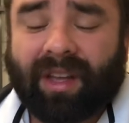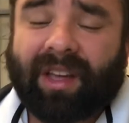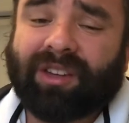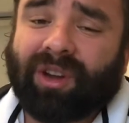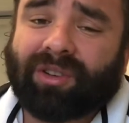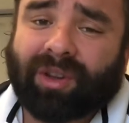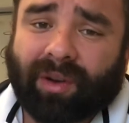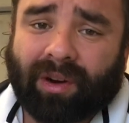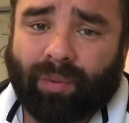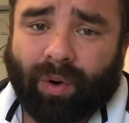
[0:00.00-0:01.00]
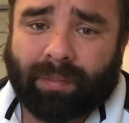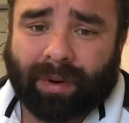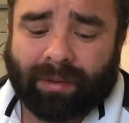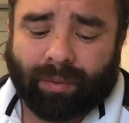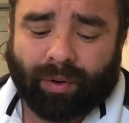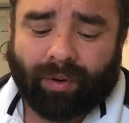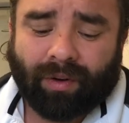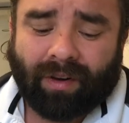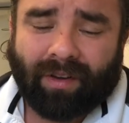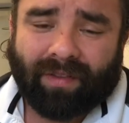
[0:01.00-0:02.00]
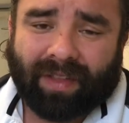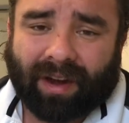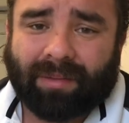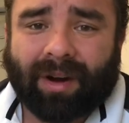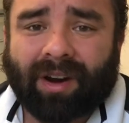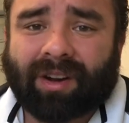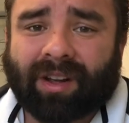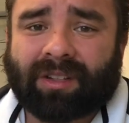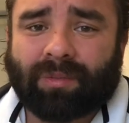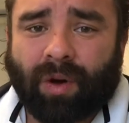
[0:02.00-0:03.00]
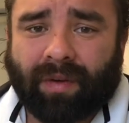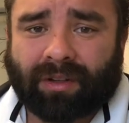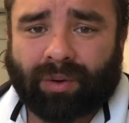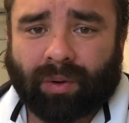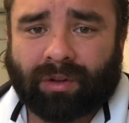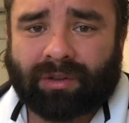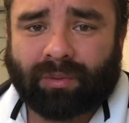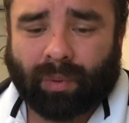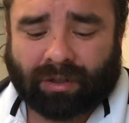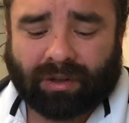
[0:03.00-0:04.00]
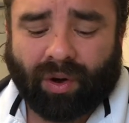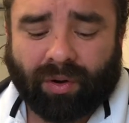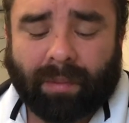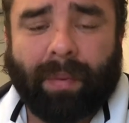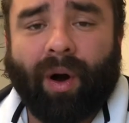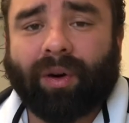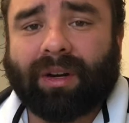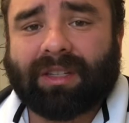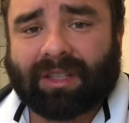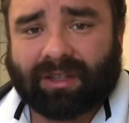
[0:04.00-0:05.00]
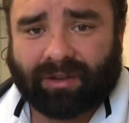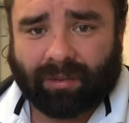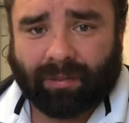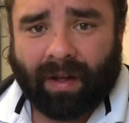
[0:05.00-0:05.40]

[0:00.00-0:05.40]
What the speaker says: He's also going to warn people that America is moving towards what's called a party system.